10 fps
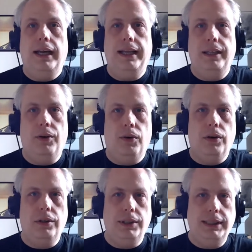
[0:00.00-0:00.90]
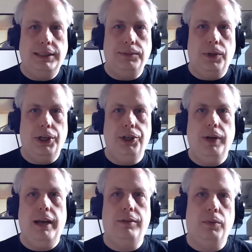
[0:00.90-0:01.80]
And the oracle is where
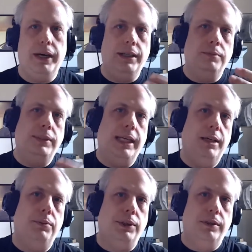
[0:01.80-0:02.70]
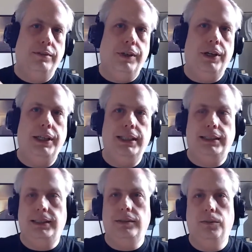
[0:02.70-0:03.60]
you have a random table of
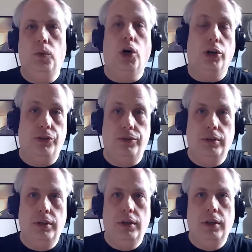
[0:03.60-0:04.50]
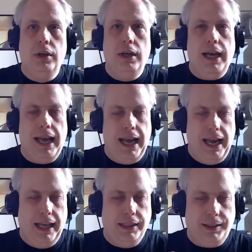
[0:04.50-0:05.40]
various words.
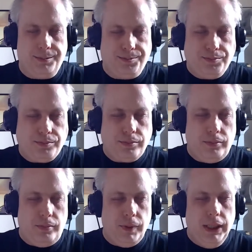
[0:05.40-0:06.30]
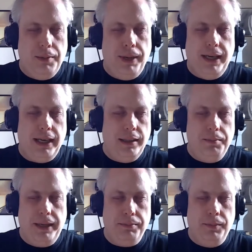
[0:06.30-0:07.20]
And depending on
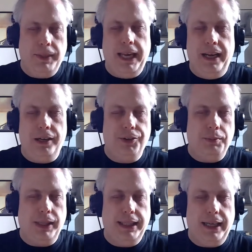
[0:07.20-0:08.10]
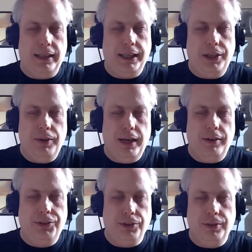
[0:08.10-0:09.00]
the me- mechanic or something like that, like you
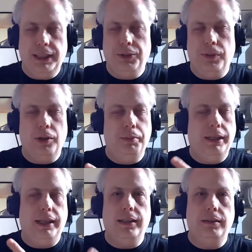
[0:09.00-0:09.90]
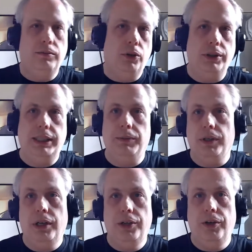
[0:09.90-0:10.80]
have certain things where it'll be like a, roll a
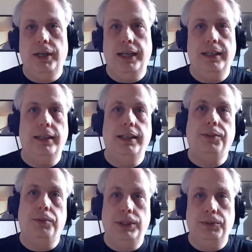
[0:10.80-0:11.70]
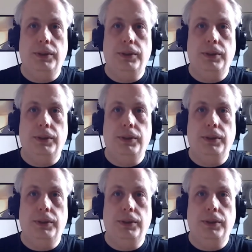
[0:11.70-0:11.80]
D100, and then this is